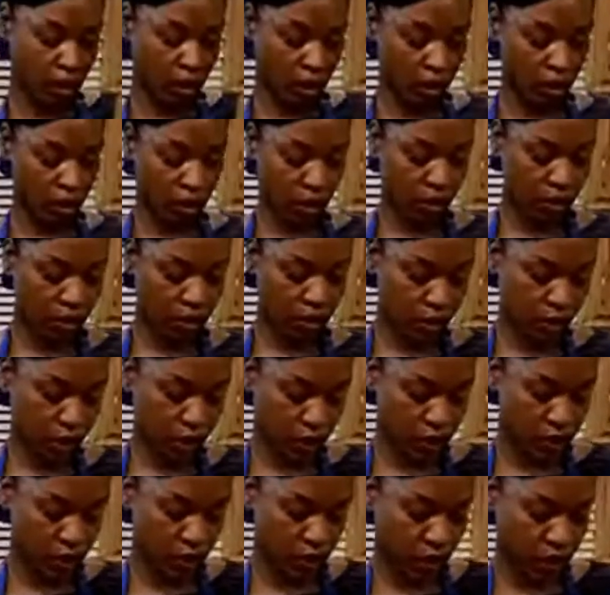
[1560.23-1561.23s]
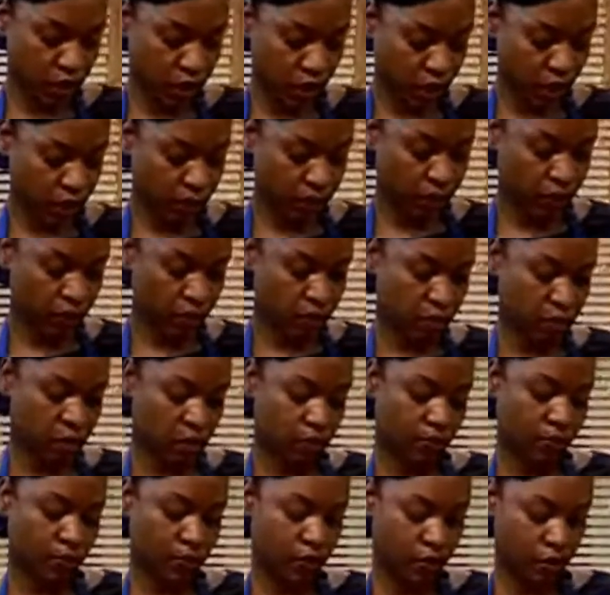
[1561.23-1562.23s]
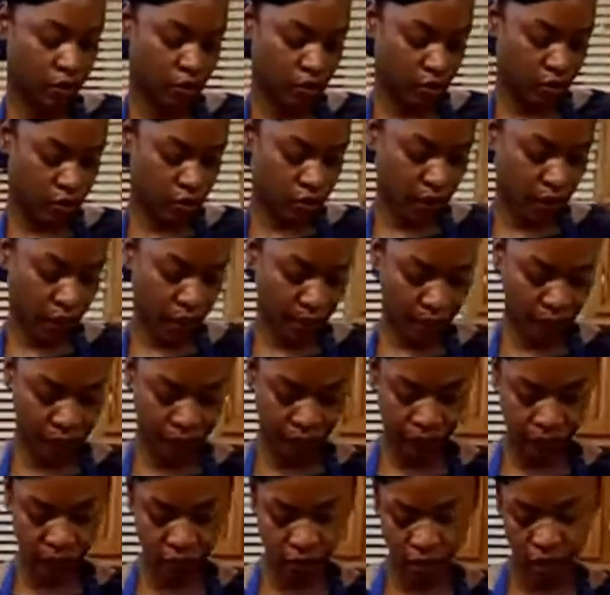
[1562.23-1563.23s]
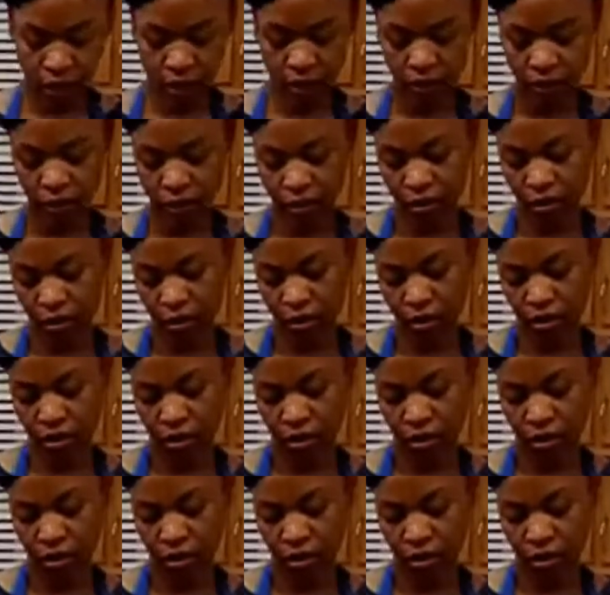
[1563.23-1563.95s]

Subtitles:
and slice it again. And just put those on top of each other.